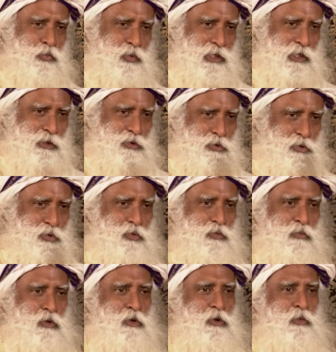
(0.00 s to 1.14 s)
willing to do
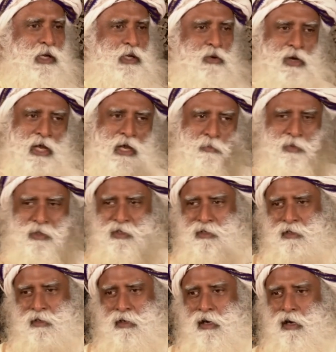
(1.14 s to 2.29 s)
more when you're happy?
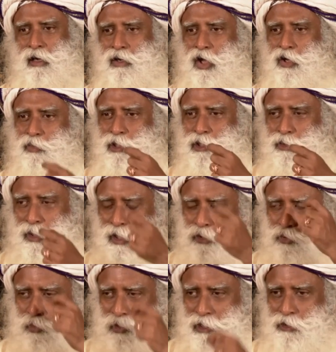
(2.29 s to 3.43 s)
Or are
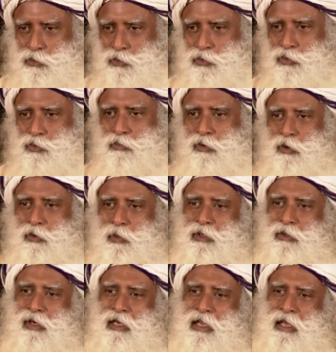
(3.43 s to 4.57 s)
you willing to do more when
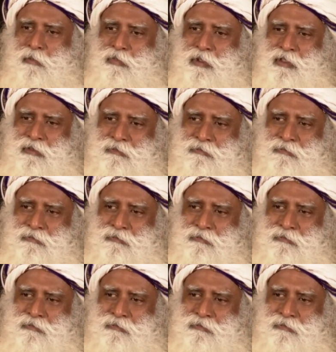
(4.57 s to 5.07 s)
you're unhappy?